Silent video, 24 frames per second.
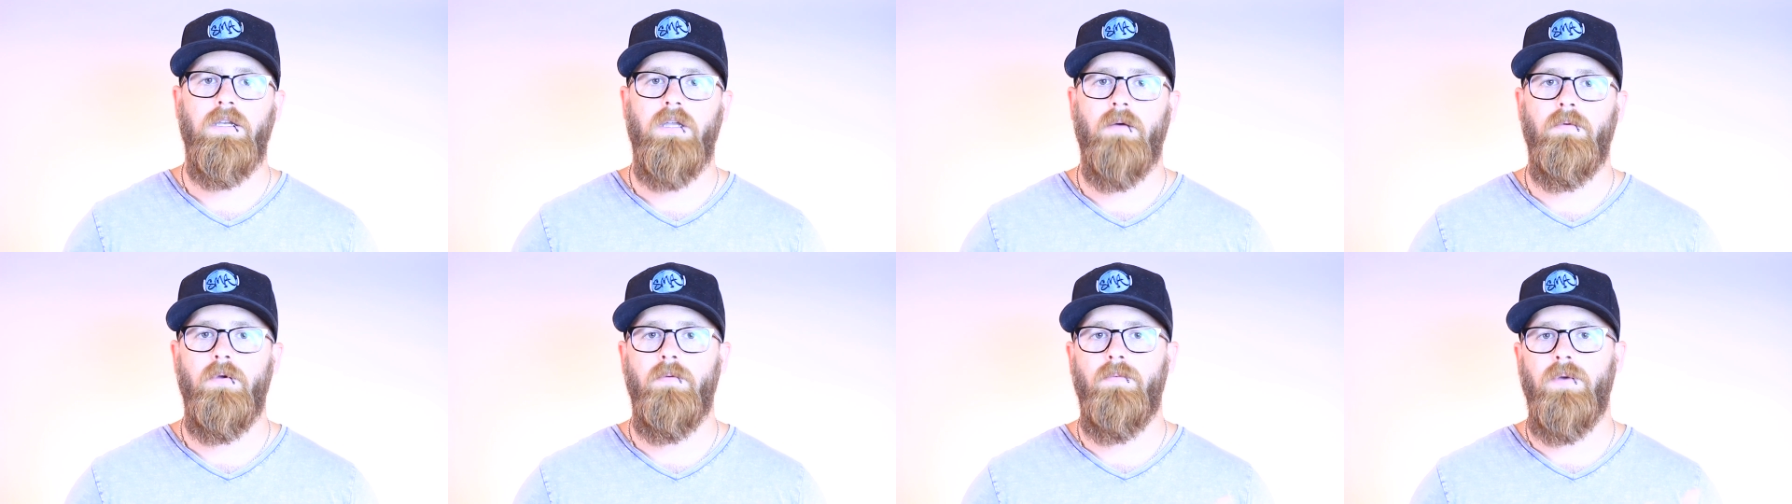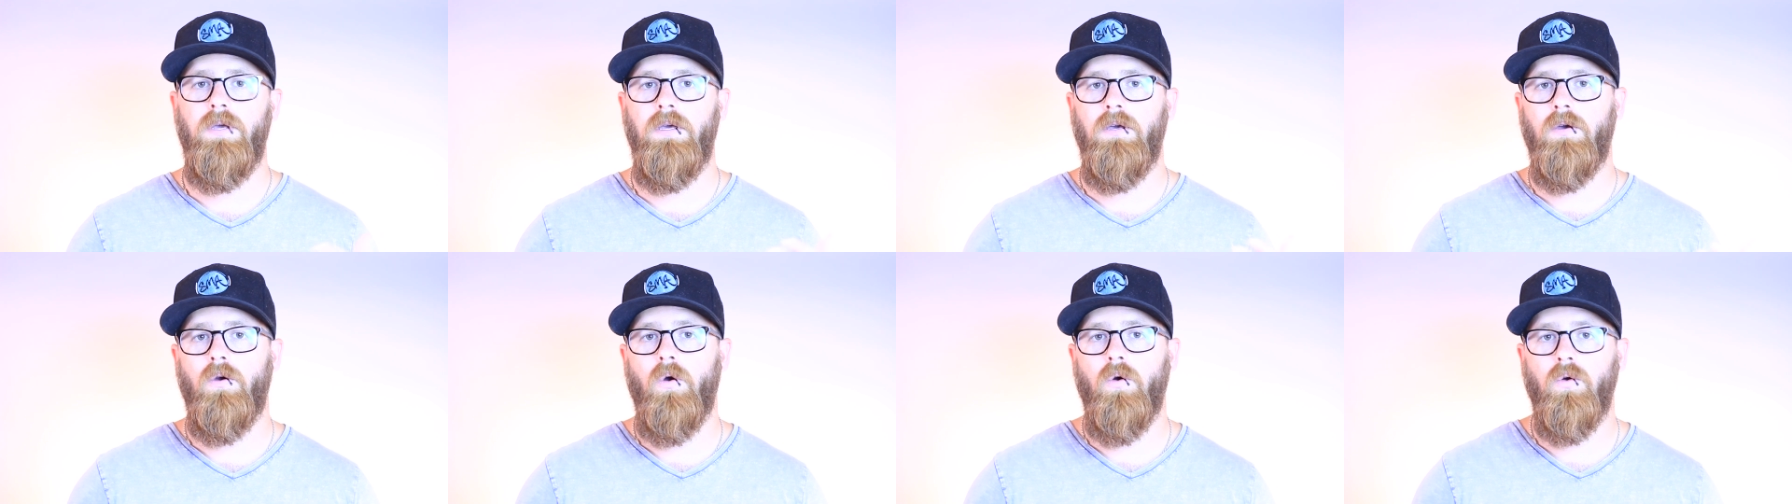
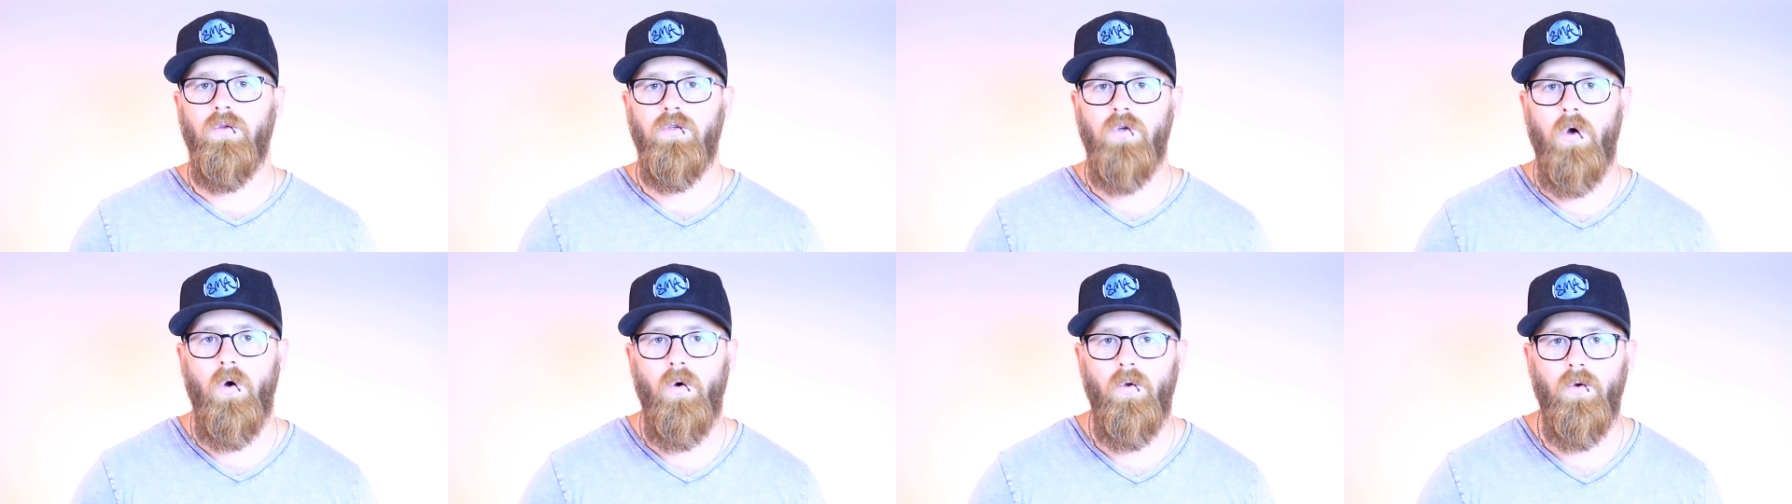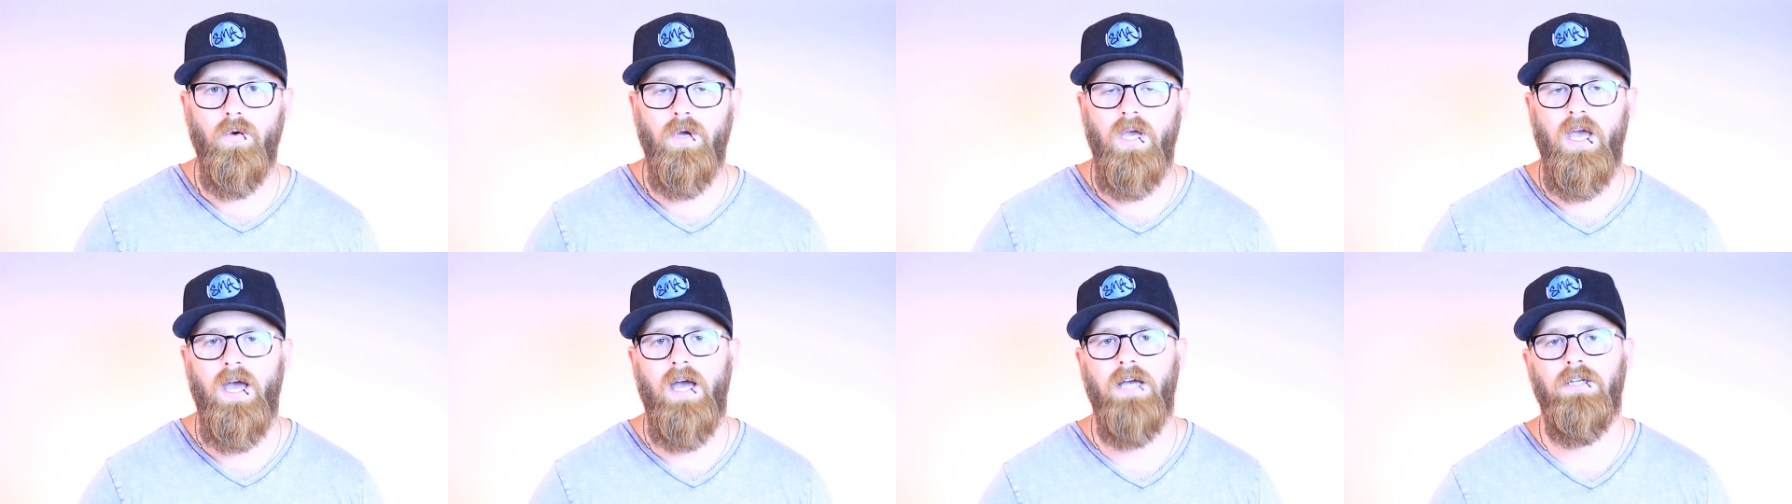WP
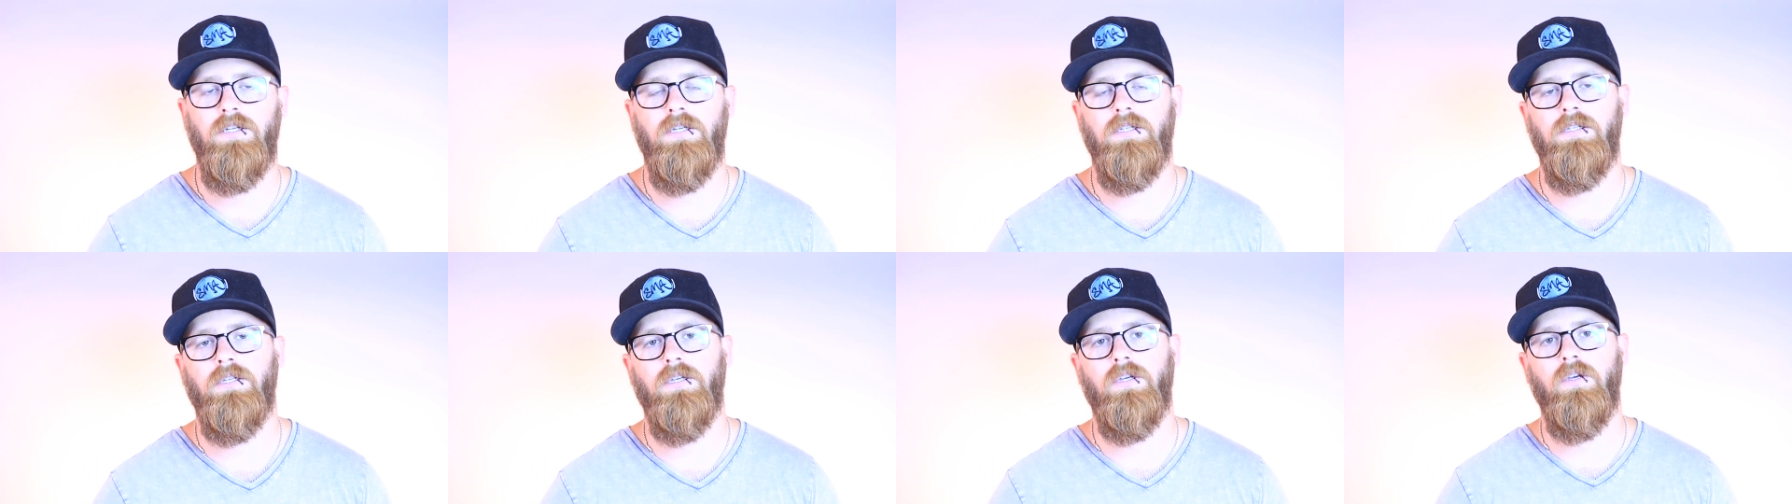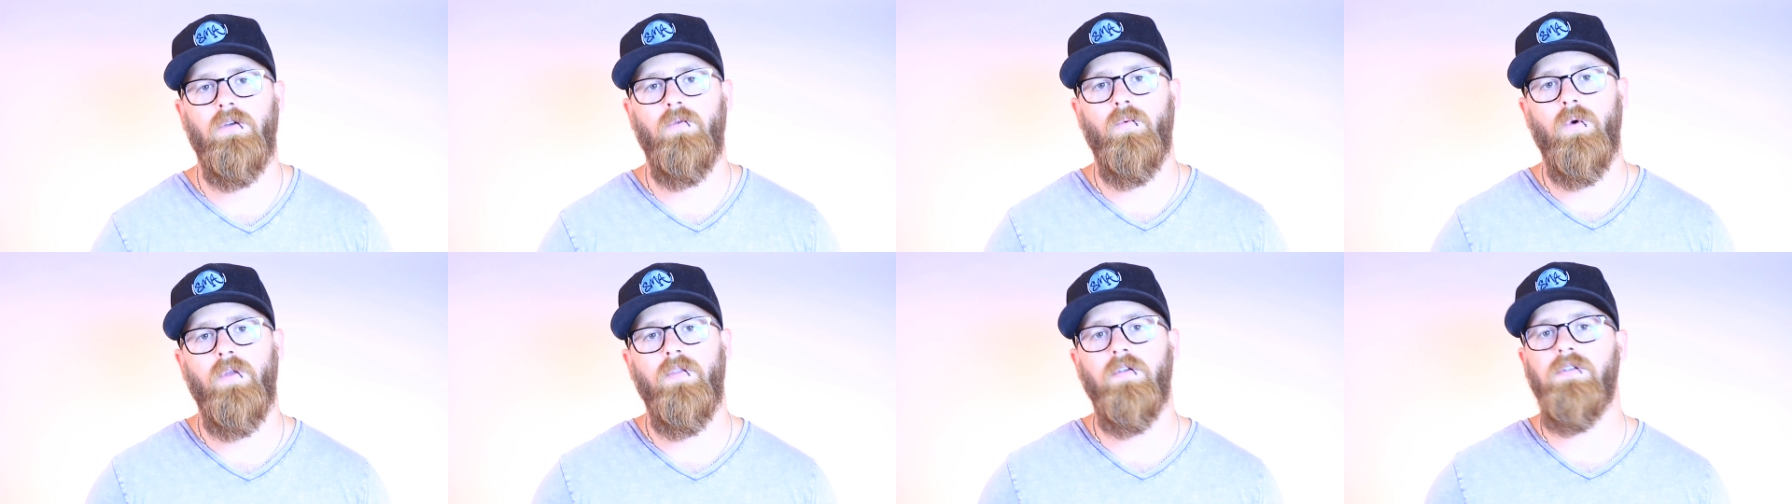total cache is a
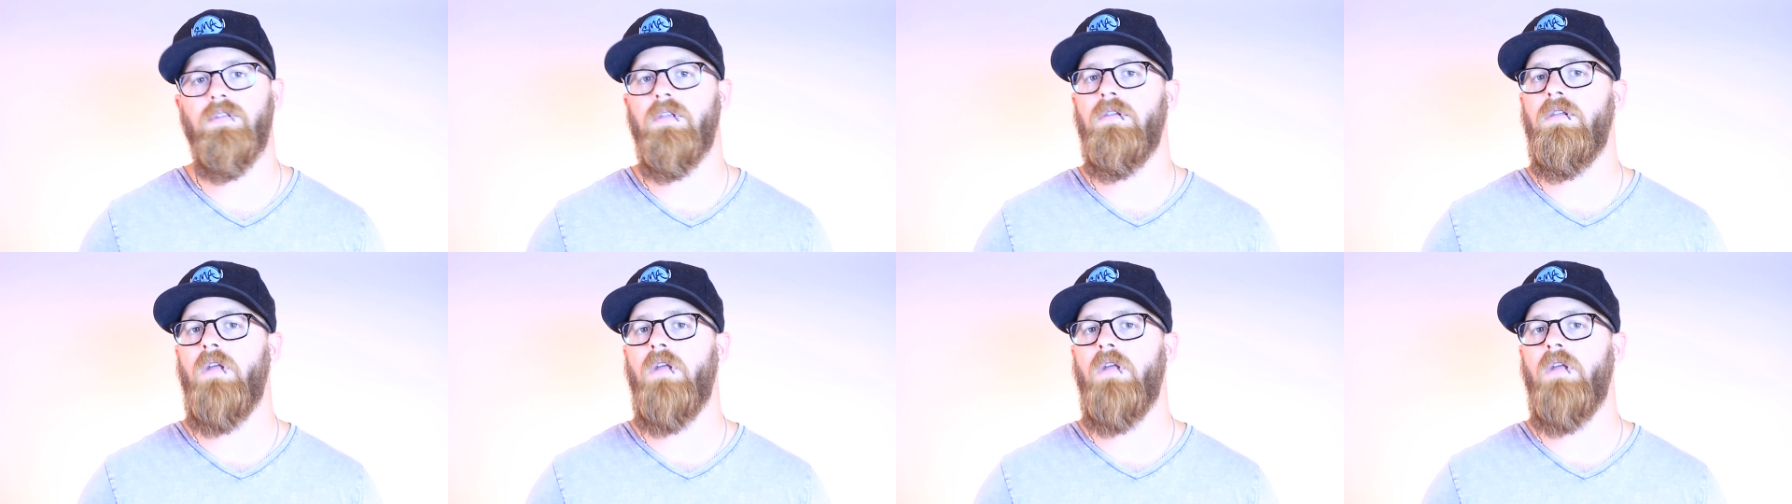good one. There's